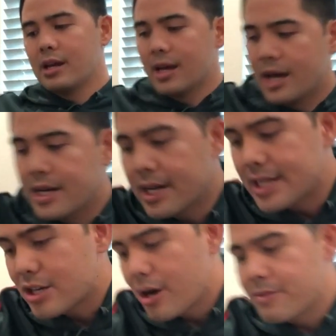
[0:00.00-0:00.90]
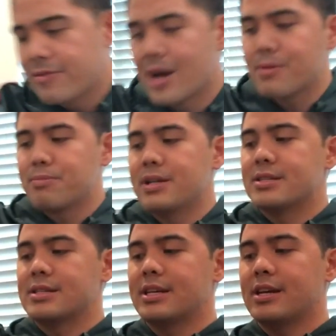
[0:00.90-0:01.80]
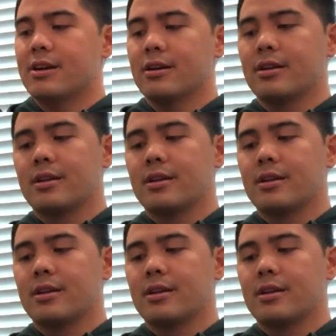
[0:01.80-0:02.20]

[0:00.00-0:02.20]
nice carbon fiber pieces here.